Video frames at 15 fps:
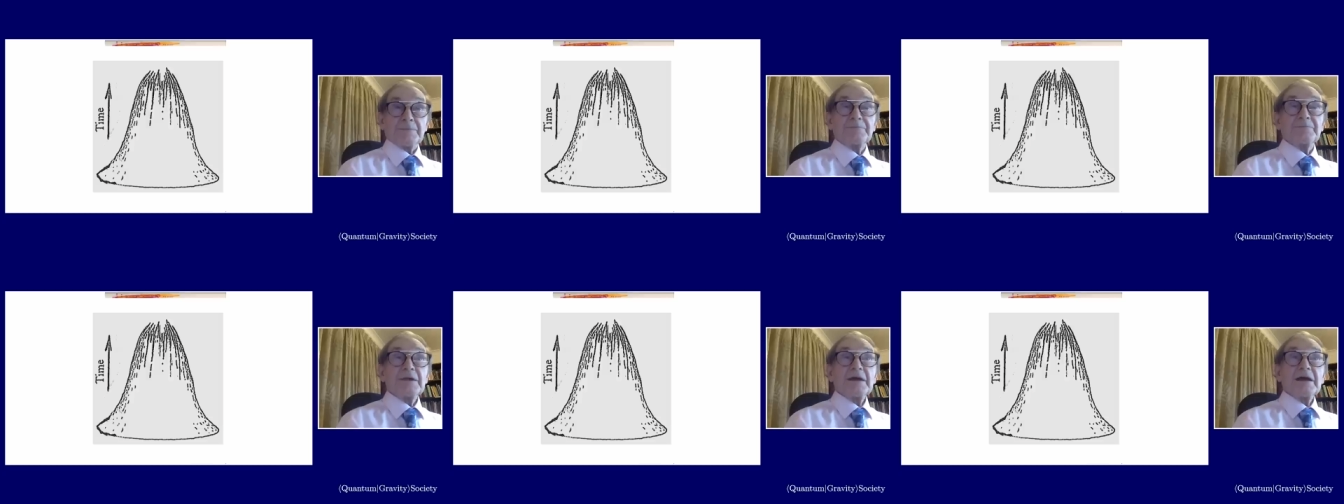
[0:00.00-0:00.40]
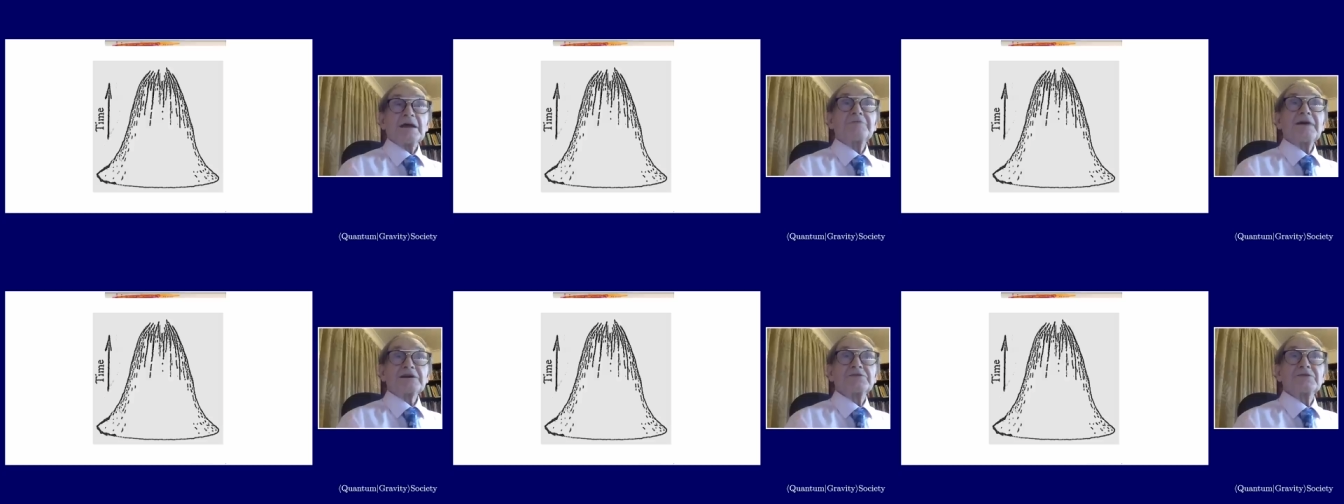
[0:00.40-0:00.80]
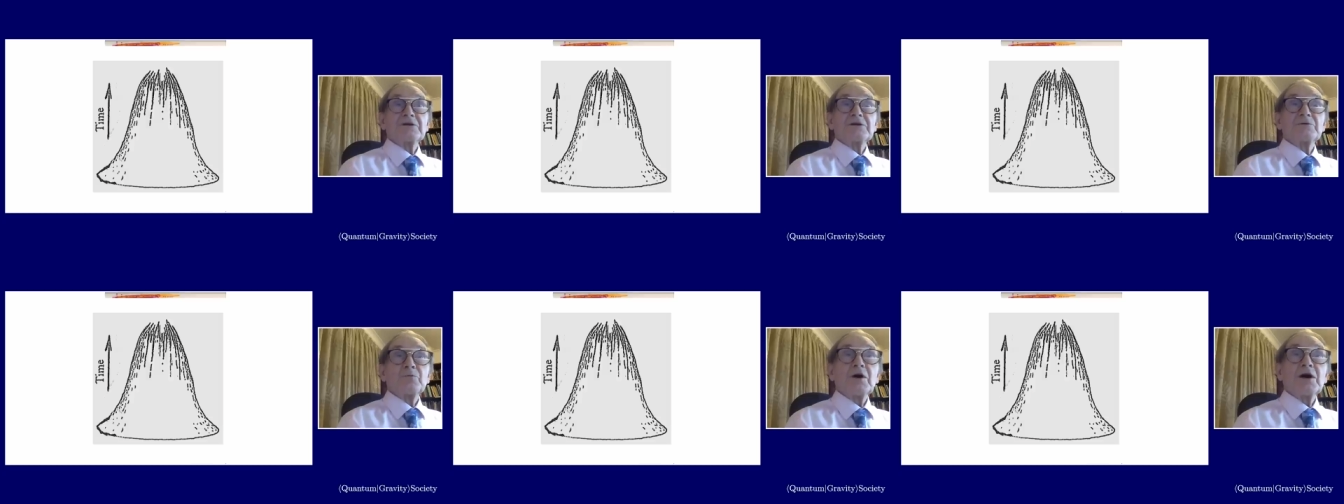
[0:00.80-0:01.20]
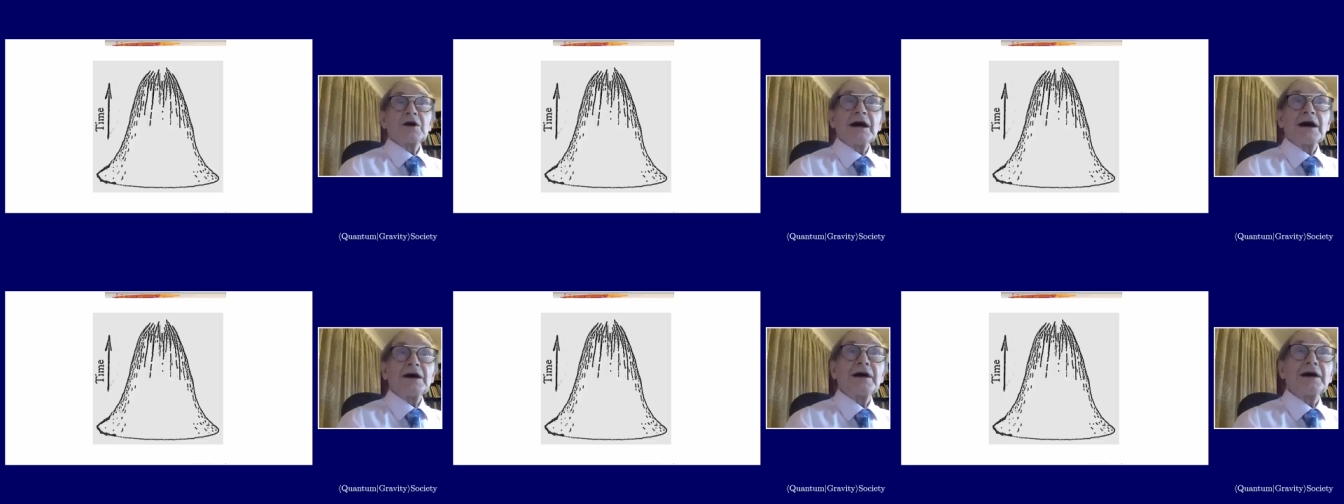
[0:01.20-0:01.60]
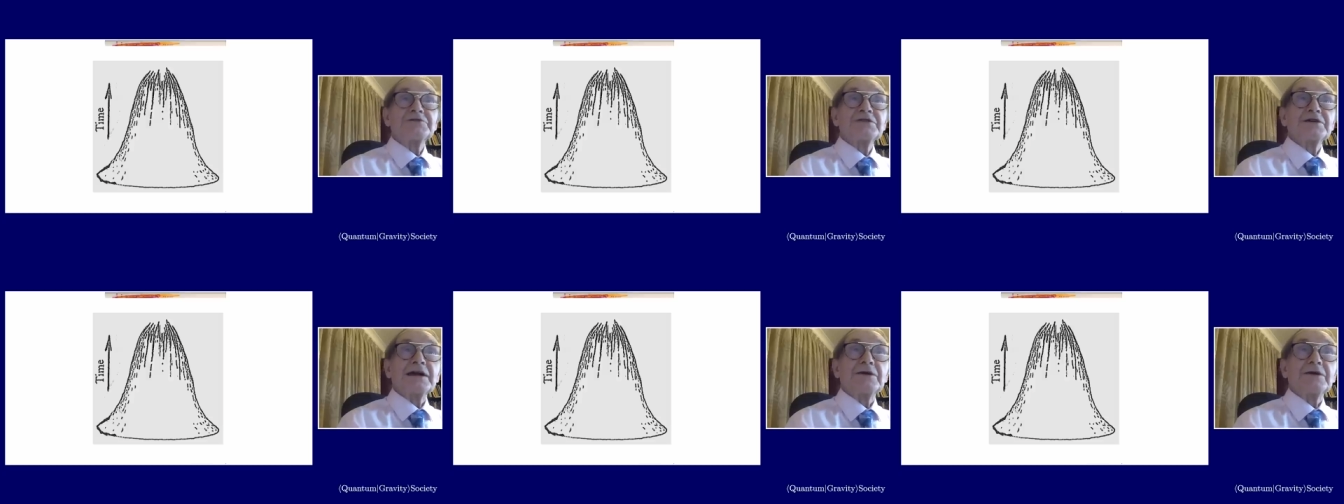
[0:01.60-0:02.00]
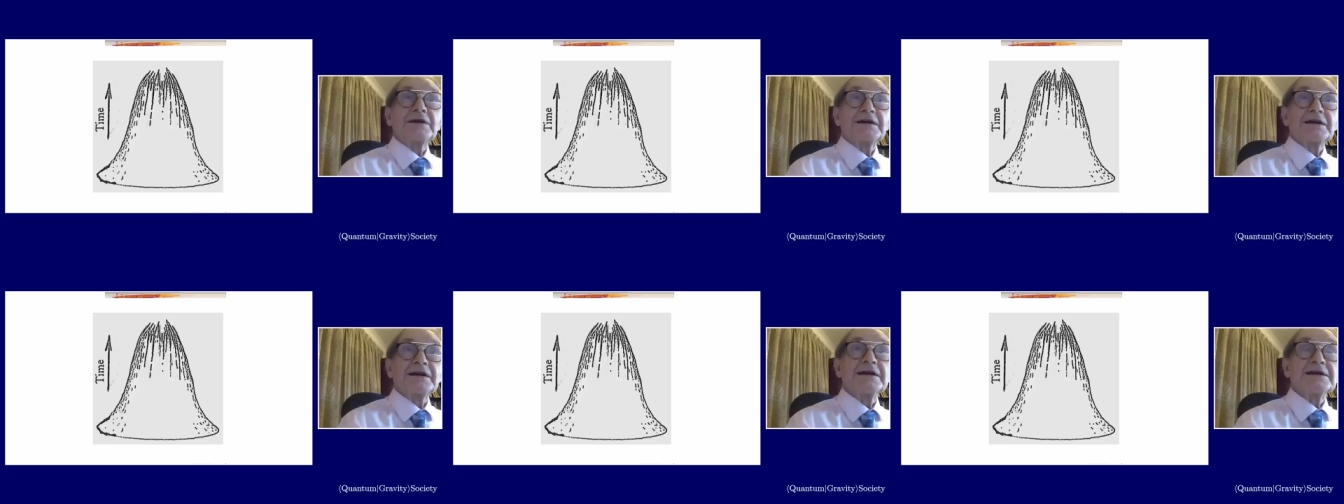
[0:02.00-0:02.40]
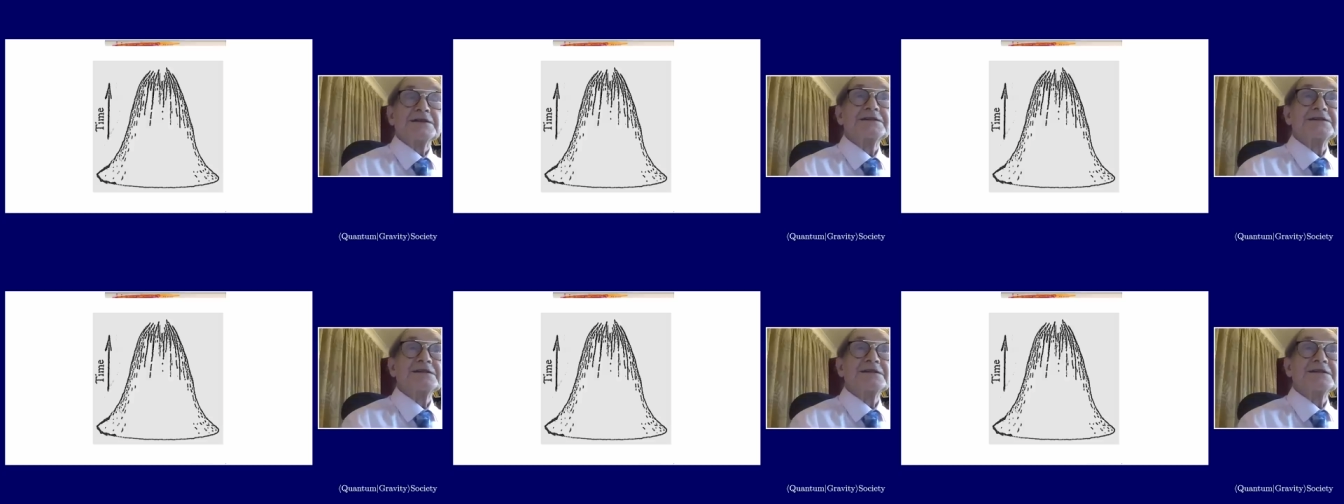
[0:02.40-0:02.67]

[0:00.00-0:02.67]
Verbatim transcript: In fact, you can work out how generic it is